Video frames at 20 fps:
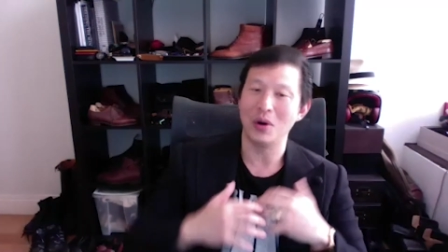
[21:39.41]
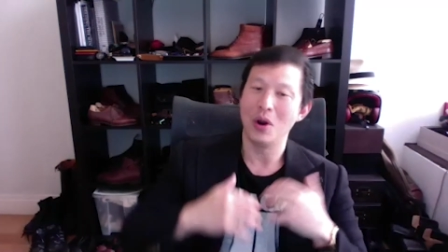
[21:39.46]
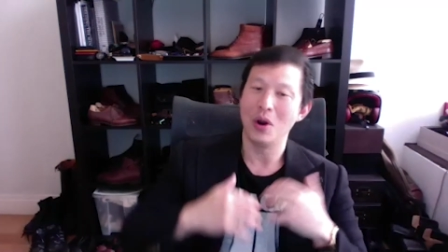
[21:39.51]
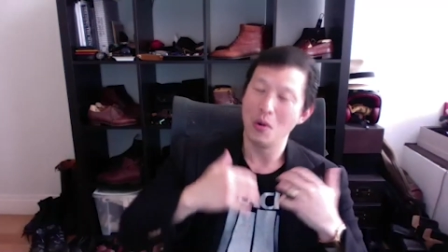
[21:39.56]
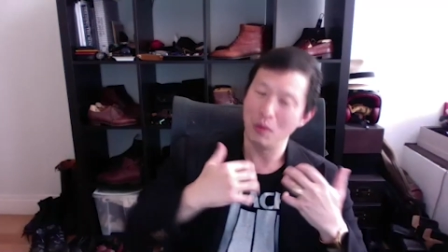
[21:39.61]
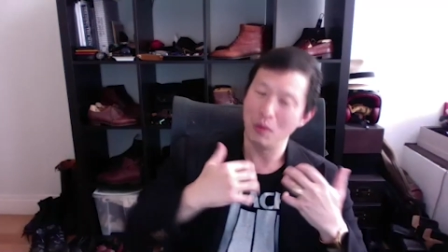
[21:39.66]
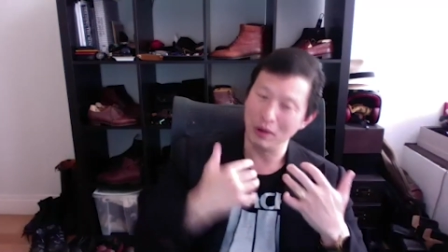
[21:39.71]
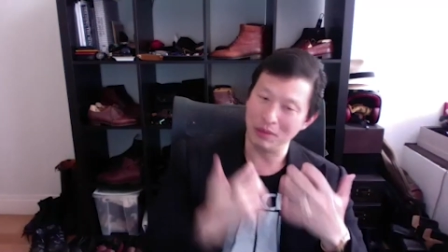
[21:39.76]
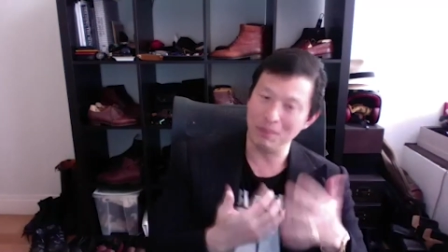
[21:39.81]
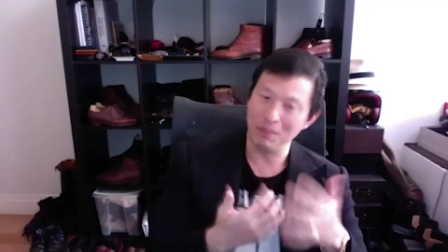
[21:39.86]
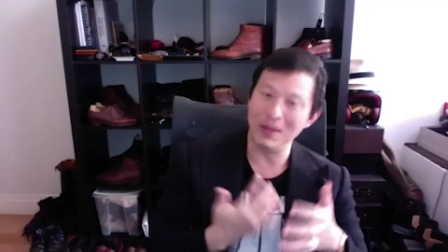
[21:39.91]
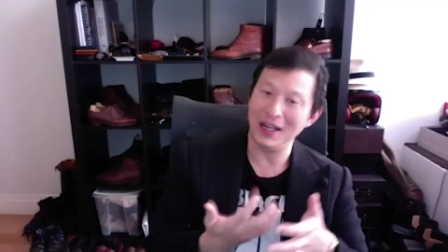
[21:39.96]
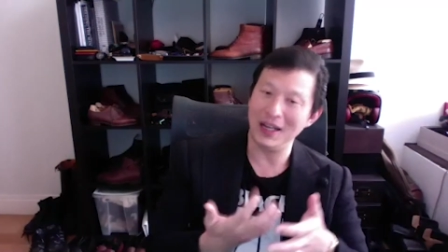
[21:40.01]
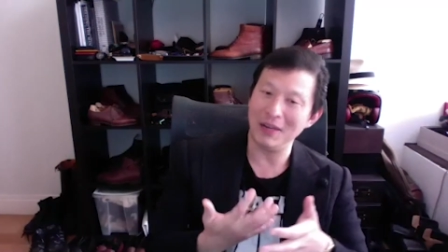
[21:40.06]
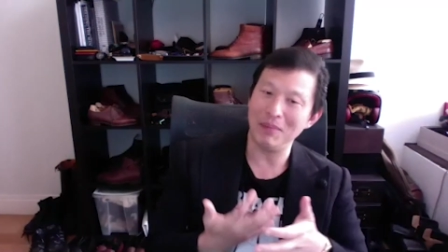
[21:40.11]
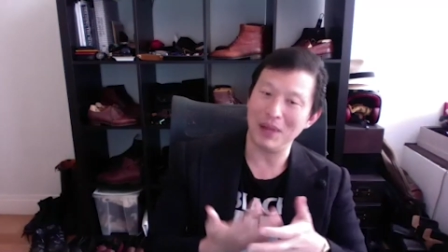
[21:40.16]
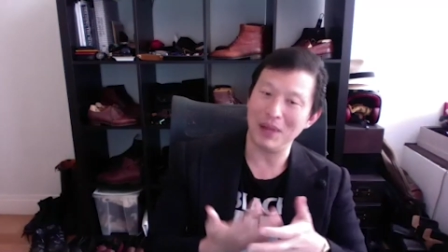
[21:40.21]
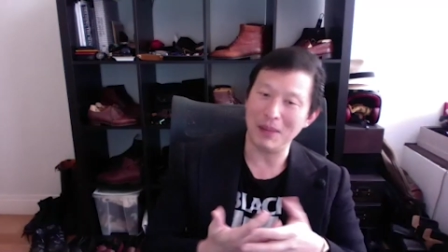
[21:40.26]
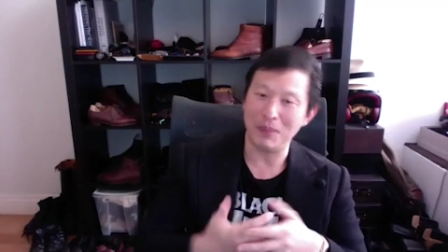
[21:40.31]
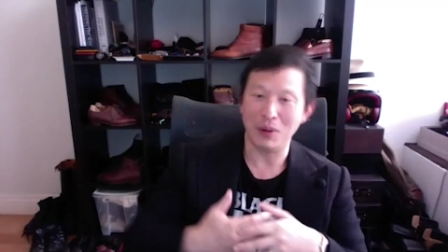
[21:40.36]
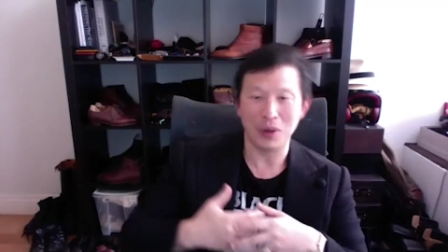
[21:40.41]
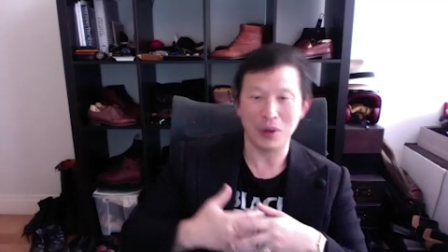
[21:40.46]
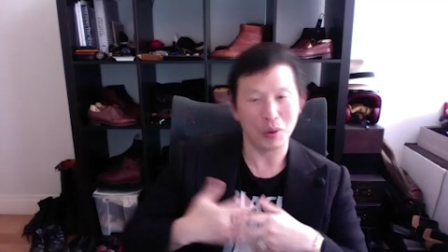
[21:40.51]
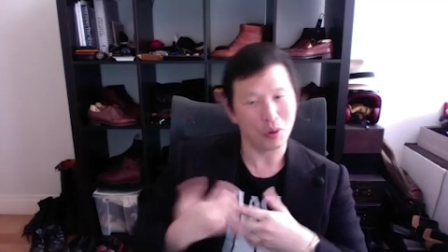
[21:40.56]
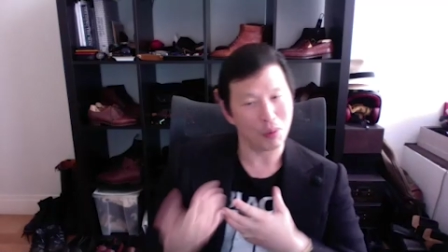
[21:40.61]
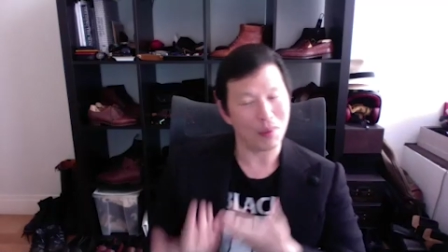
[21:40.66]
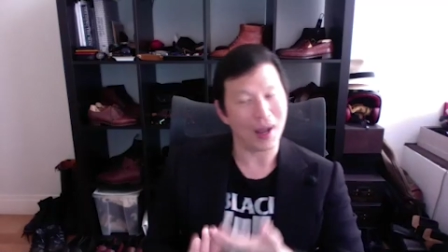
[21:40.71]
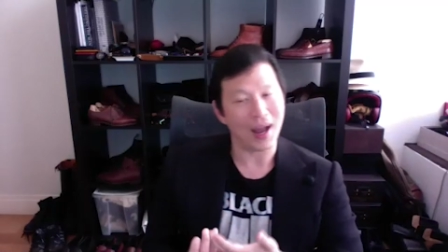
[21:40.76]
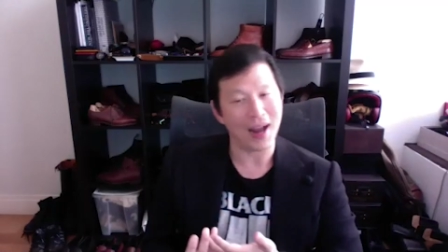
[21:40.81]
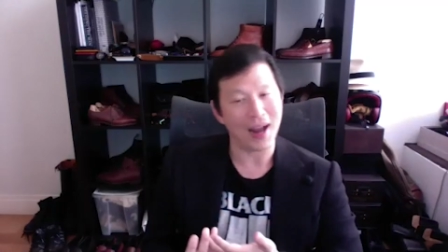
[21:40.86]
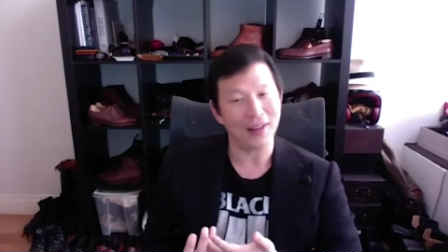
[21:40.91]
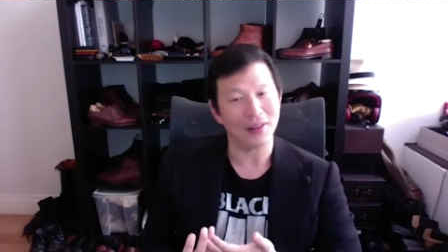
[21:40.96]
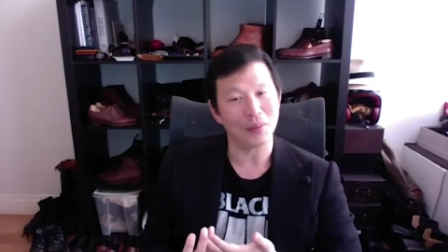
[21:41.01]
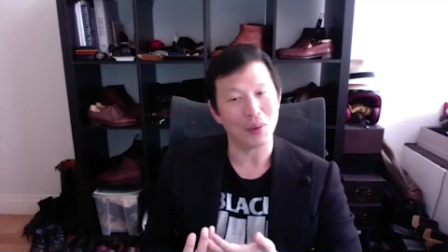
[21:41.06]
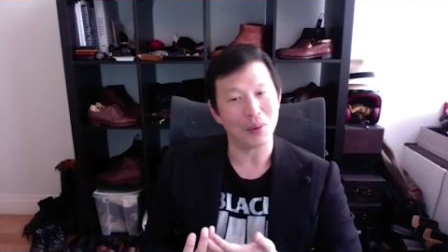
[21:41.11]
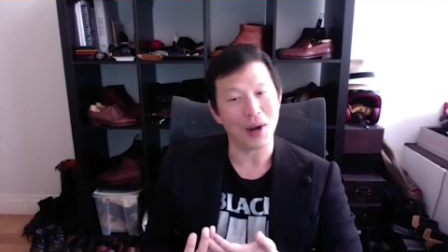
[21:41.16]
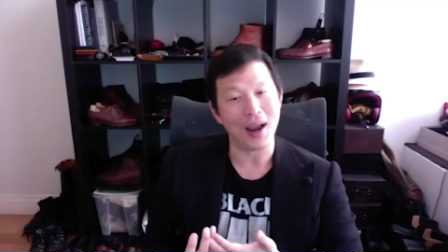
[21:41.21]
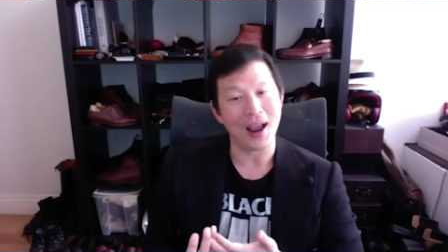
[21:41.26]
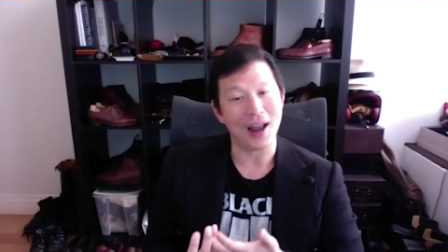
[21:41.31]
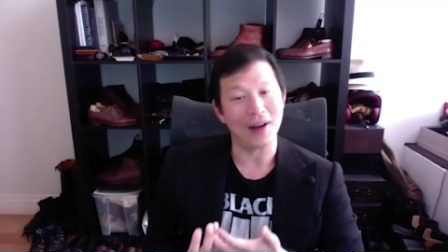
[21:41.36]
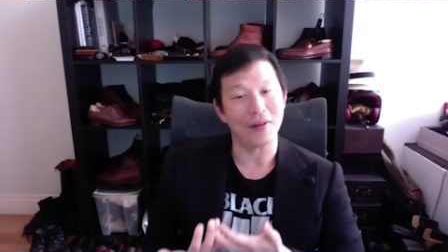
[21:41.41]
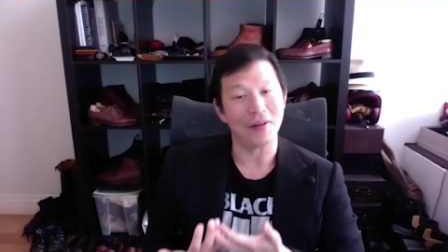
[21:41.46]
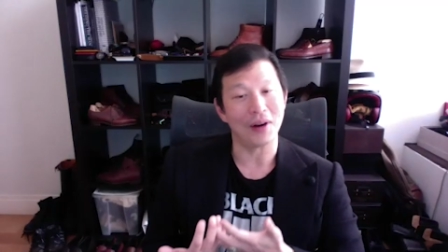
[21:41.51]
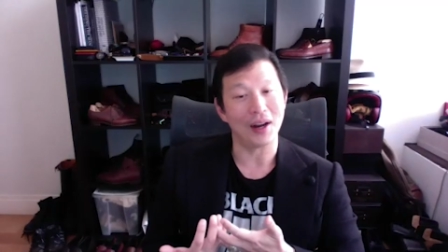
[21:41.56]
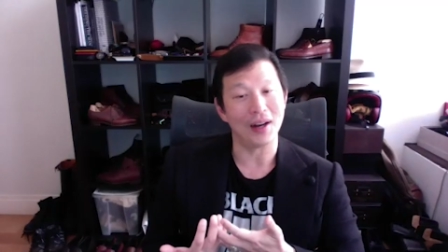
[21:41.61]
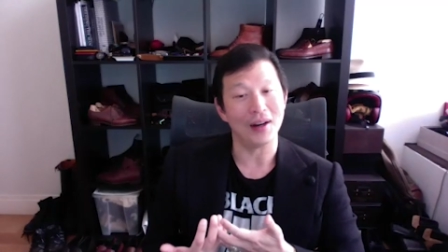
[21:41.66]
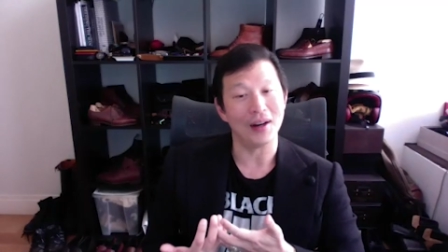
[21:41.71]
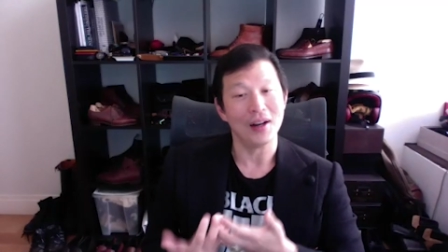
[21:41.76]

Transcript: with meeting people who were behind the brand, right?